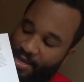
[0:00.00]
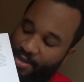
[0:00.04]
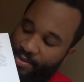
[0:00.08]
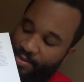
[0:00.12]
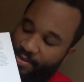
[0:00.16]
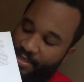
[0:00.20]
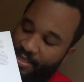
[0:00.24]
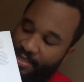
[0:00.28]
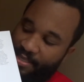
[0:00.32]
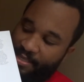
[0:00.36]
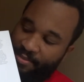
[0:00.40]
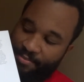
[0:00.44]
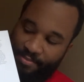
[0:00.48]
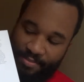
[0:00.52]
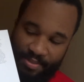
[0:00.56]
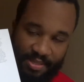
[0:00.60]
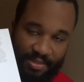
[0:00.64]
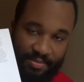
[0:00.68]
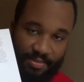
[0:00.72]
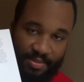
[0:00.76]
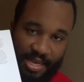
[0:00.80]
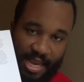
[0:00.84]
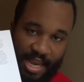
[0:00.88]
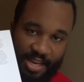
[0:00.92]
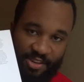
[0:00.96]
you see some
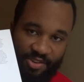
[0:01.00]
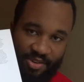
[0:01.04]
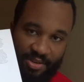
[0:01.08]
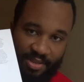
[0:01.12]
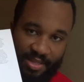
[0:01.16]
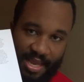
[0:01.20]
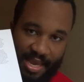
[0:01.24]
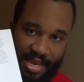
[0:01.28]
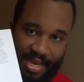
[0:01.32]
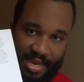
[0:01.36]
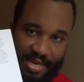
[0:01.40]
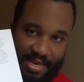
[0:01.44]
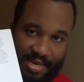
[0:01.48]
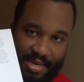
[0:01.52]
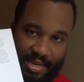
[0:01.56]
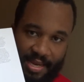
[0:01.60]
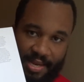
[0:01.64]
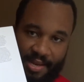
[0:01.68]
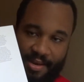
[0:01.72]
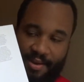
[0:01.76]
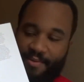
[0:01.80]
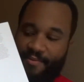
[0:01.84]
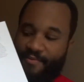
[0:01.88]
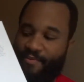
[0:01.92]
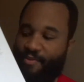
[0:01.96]
sketches that he
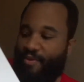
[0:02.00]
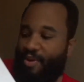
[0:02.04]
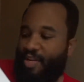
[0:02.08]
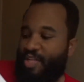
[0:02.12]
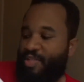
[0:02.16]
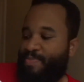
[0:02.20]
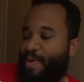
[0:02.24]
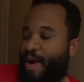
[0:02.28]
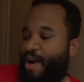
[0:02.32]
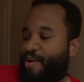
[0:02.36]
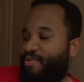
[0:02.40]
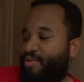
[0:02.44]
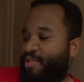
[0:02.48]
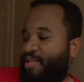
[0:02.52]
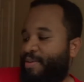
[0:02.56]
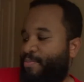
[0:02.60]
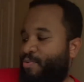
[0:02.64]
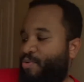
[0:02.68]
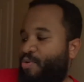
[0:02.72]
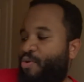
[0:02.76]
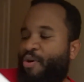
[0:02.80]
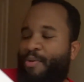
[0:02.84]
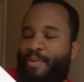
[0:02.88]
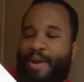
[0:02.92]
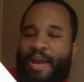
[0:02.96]
did for his spider
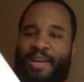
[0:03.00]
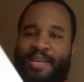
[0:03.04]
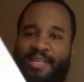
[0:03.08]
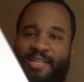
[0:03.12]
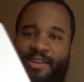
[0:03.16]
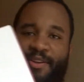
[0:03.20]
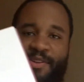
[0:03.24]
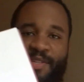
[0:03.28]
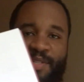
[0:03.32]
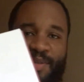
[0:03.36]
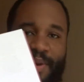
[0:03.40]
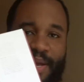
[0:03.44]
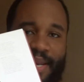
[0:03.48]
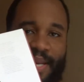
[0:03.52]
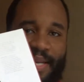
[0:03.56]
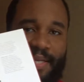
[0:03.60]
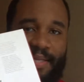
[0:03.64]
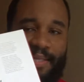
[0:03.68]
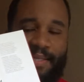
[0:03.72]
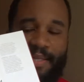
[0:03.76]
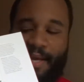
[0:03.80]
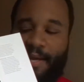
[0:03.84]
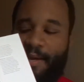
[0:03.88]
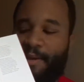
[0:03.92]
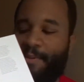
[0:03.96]
symbol, or it's also in
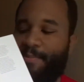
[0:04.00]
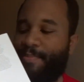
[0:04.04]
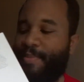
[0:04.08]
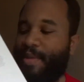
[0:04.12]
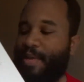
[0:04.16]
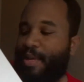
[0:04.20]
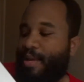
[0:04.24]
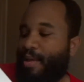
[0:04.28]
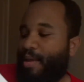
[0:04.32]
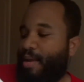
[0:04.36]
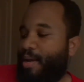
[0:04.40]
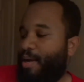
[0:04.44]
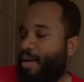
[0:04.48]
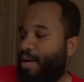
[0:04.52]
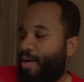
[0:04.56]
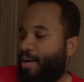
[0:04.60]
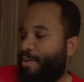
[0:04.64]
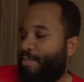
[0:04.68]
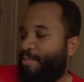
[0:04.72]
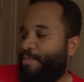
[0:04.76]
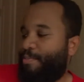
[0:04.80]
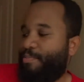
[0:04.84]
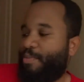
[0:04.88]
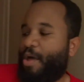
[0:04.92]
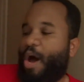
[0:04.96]
his
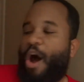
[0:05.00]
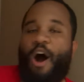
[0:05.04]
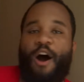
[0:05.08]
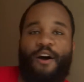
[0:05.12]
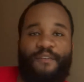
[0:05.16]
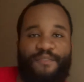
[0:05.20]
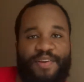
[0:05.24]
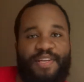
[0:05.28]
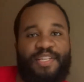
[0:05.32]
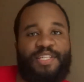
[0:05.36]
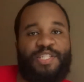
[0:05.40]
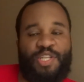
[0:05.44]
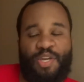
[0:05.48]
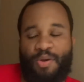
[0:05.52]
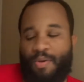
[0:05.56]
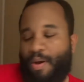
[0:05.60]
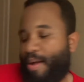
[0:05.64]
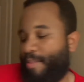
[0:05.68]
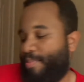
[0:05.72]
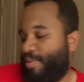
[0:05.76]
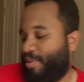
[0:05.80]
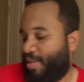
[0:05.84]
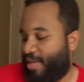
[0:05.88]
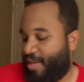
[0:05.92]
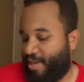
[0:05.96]
office too,
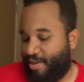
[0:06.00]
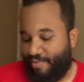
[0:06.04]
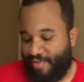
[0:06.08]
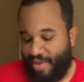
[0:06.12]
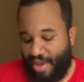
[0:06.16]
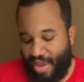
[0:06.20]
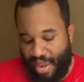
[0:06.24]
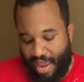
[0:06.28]
I believe,